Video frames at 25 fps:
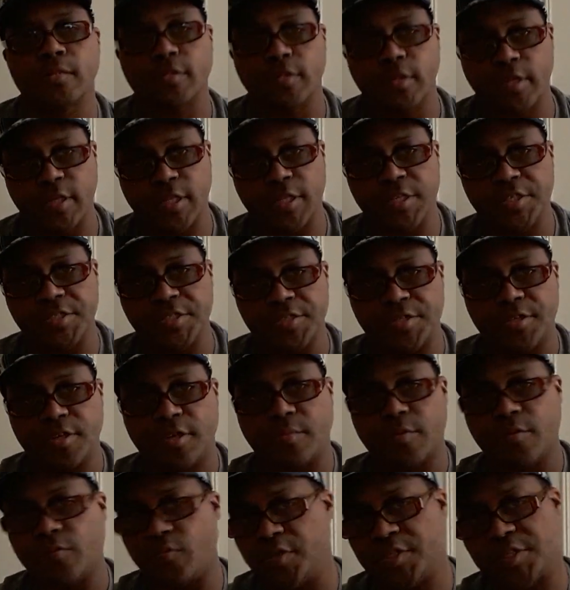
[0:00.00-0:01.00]
Hey ladies and
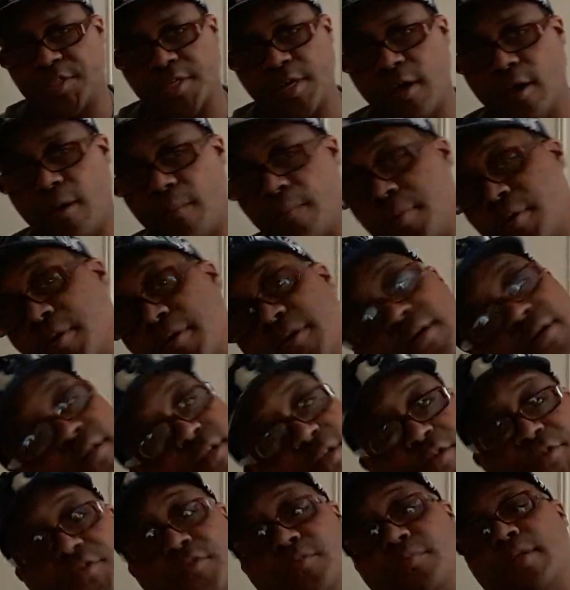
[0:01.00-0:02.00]
gentlemen, what's up?
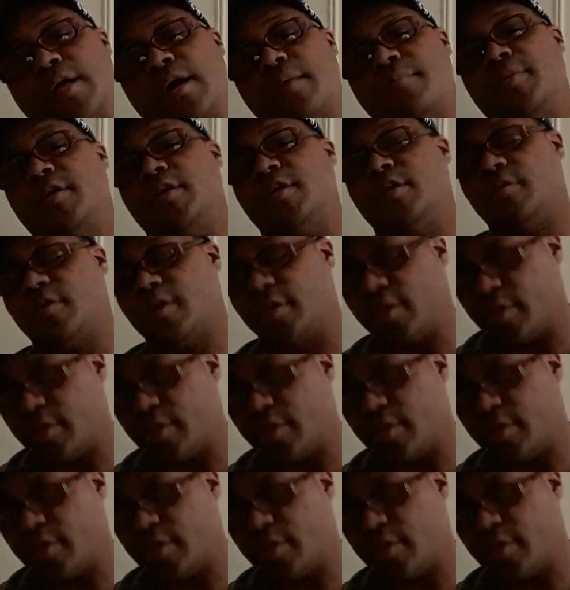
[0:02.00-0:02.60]
Lethal Black Man here